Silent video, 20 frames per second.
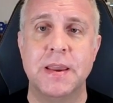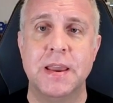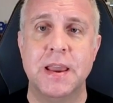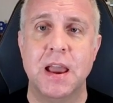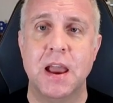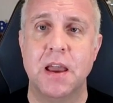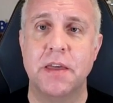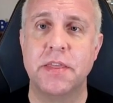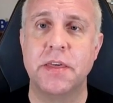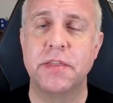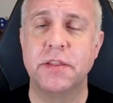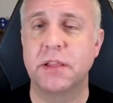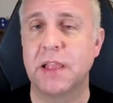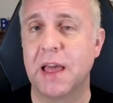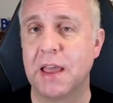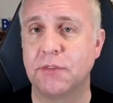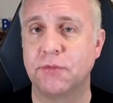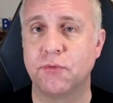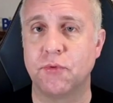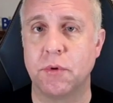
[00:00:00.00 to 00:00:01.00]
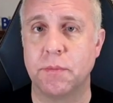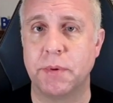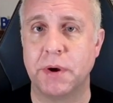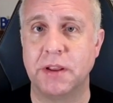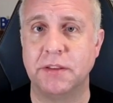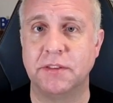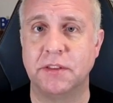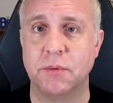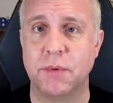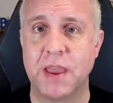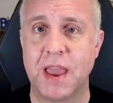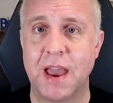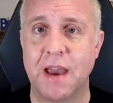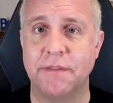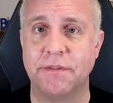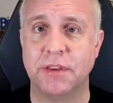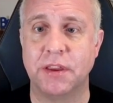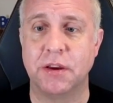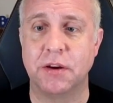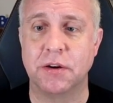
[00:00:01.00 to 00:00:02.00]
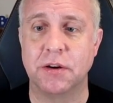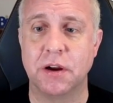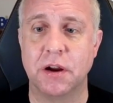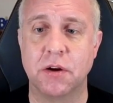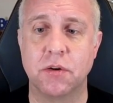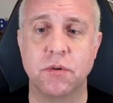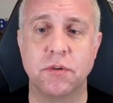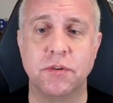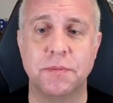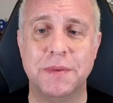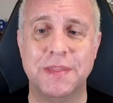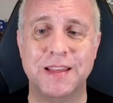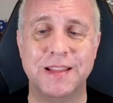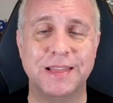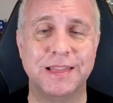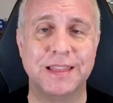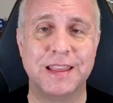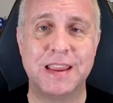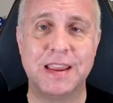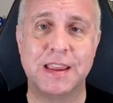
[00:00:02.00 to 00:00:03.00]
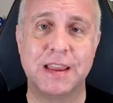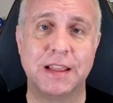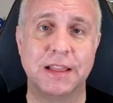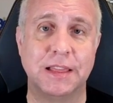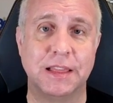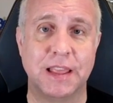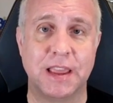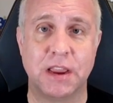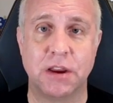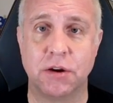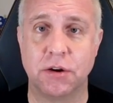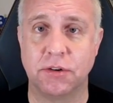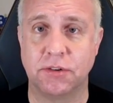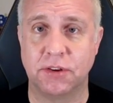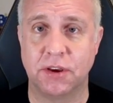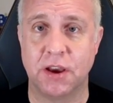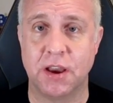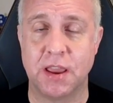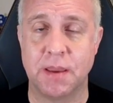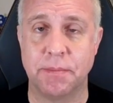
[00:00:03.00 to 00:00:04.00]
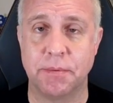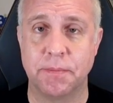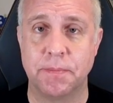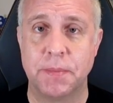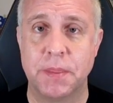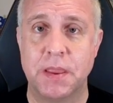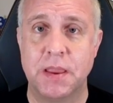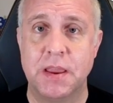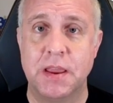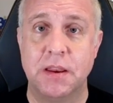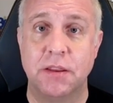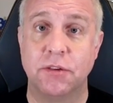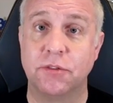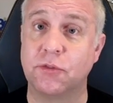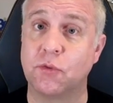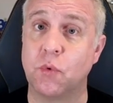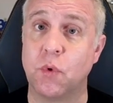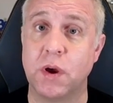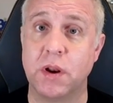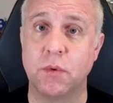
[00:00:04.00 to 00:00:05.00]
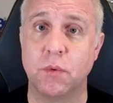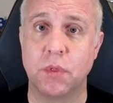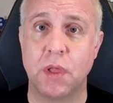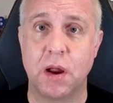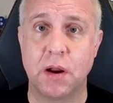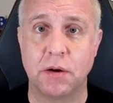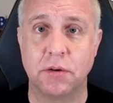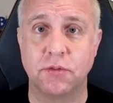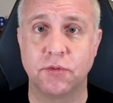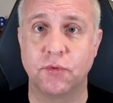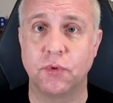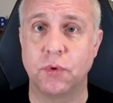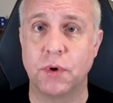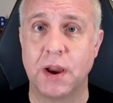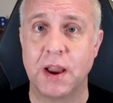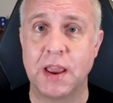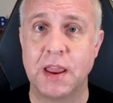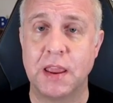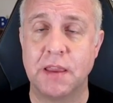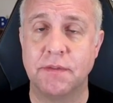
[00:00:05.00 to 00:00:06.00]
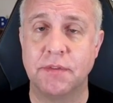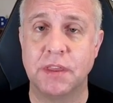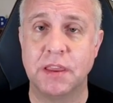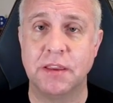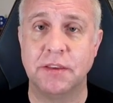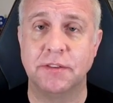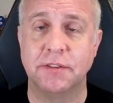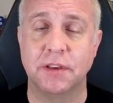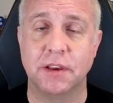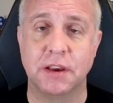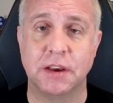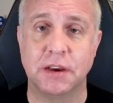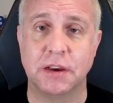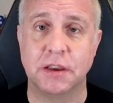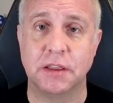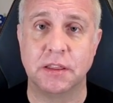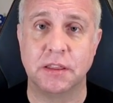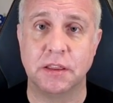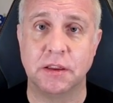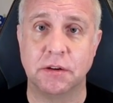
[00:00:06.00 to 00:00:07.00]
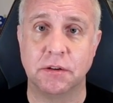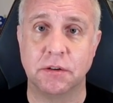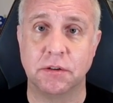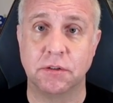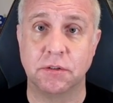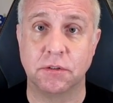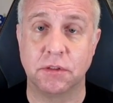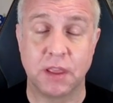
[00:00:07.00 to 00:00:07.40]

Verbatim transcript: And then the last four bytes that we have here are going to be the link layer type. There's quite a large variety of these. Uh, they're, they